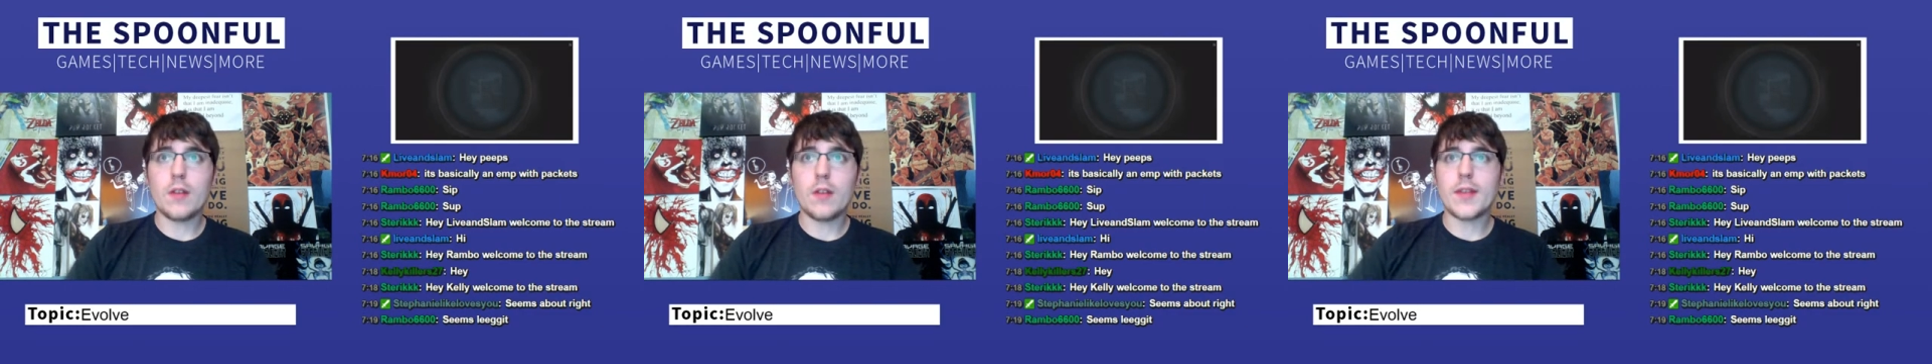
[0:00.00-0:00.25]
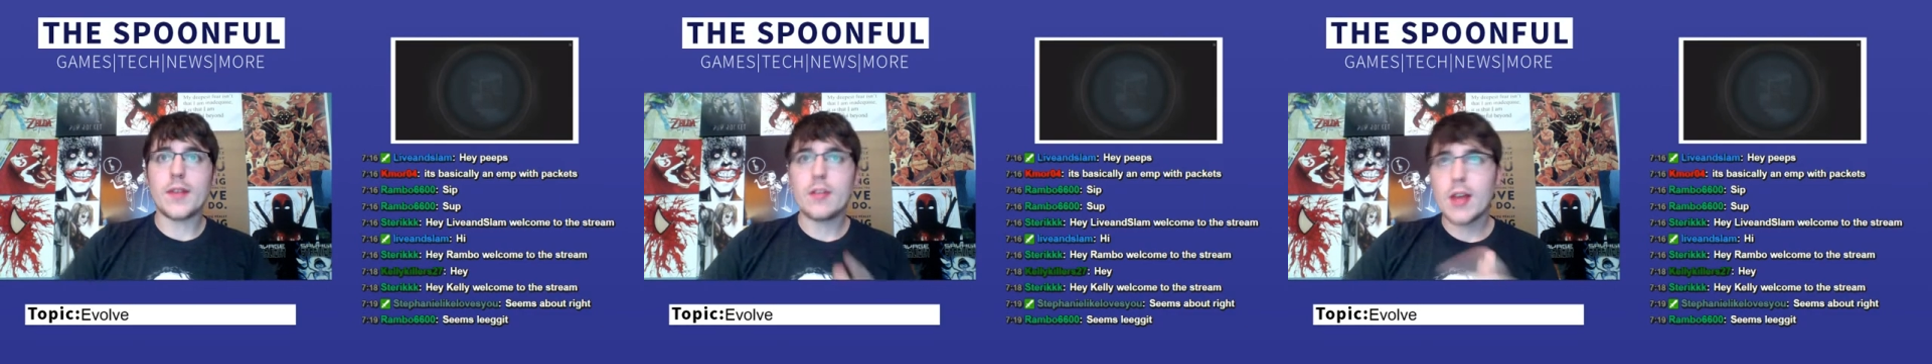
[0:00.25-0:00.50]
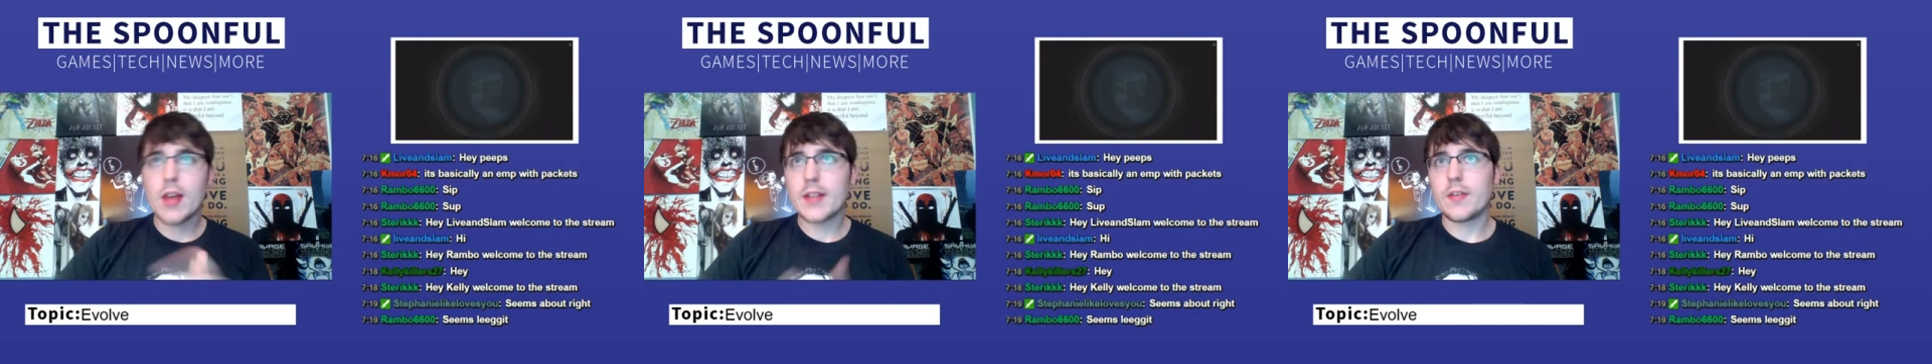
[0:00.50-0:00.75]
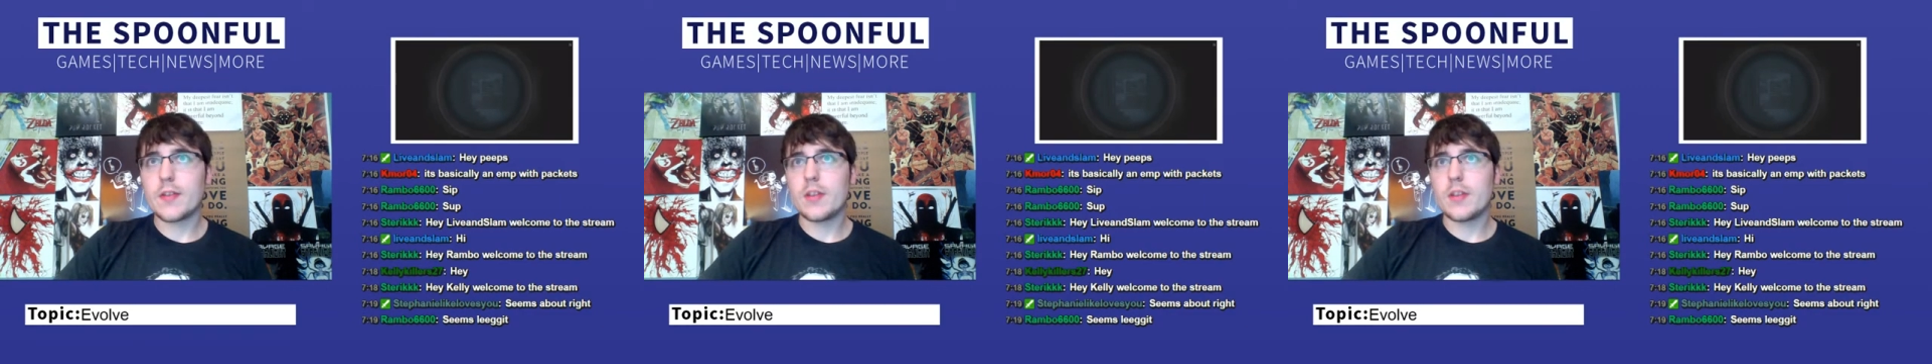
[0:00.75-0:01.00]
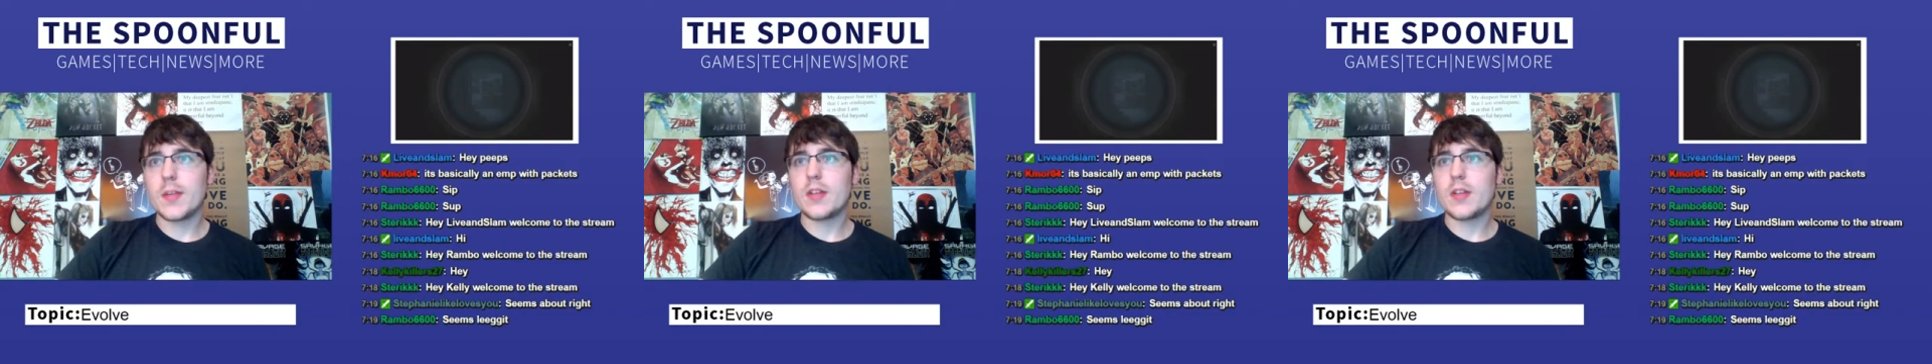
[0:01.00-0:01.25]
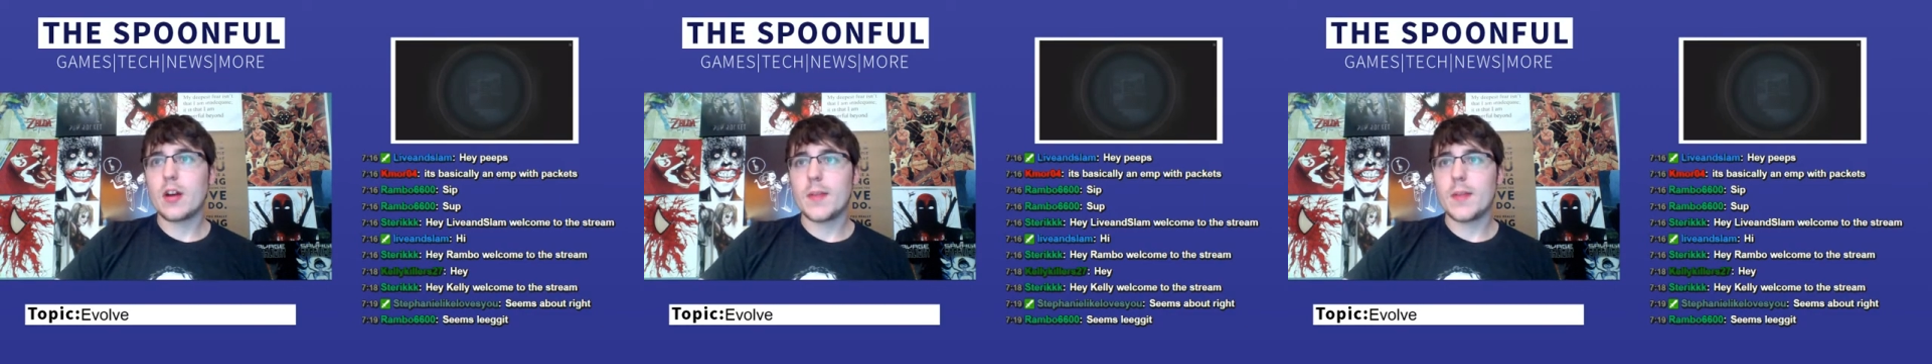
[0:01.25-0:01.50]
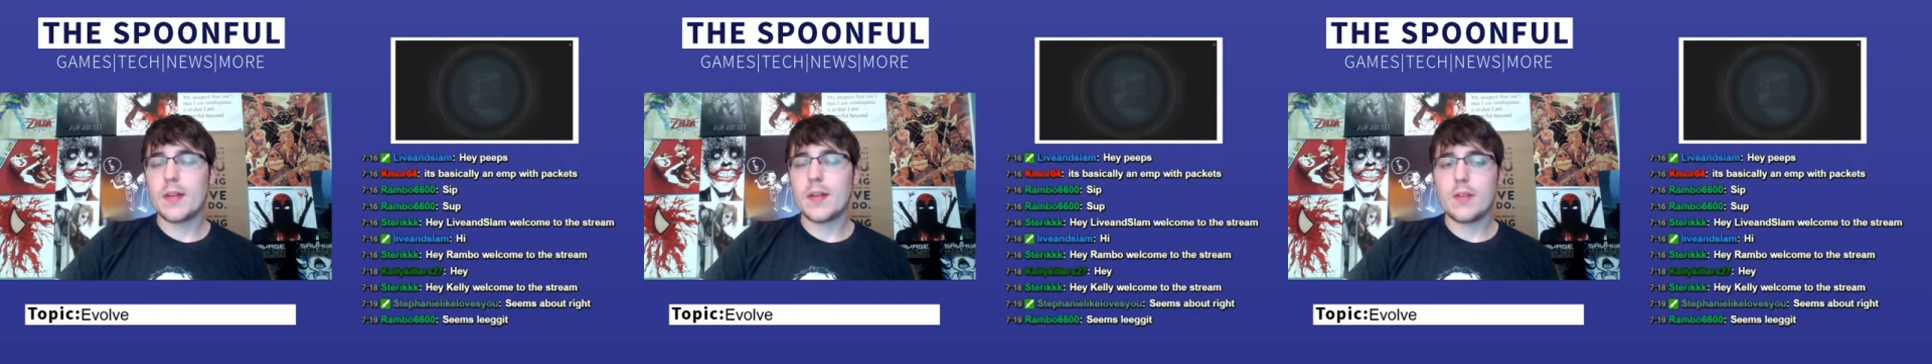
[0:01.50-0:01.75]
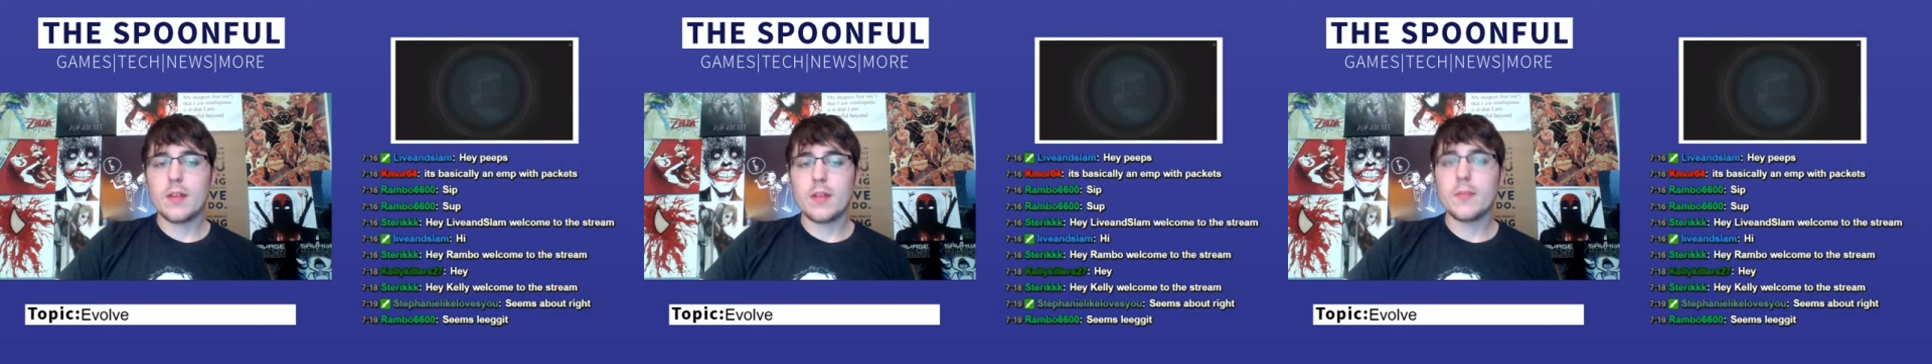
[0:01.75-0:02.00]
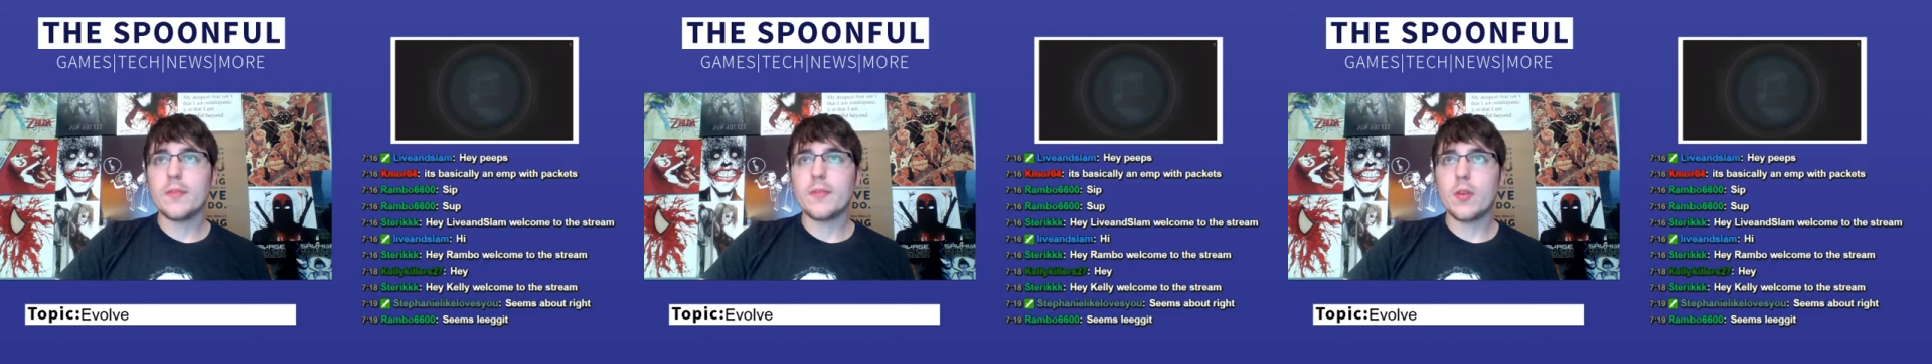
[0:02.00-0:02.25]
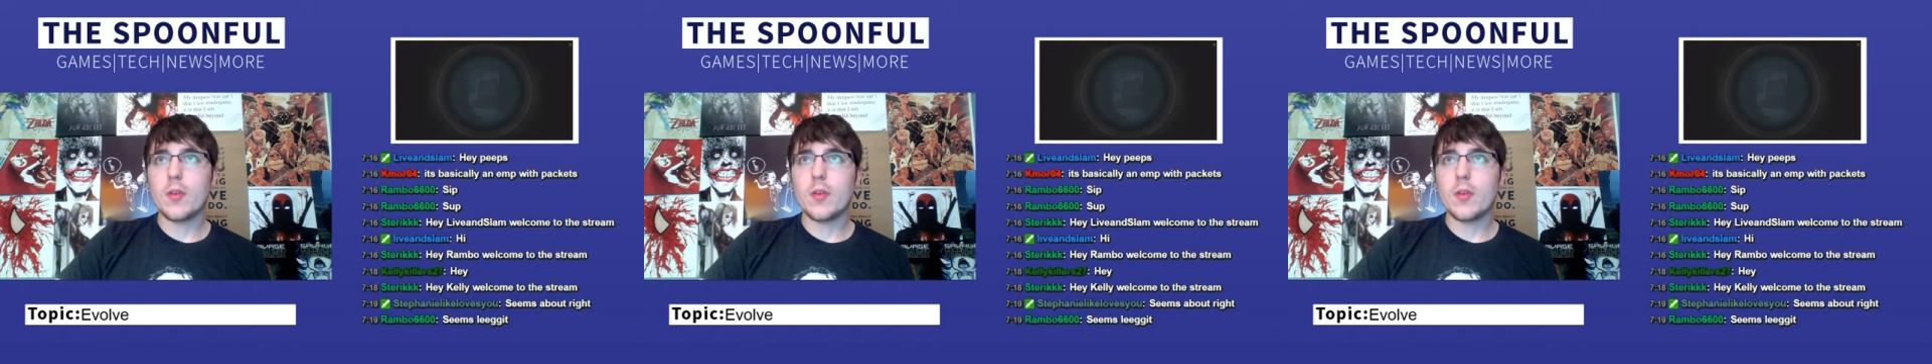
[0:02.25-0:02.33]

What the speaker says: Now, you guys have heard me talk about Evolve before.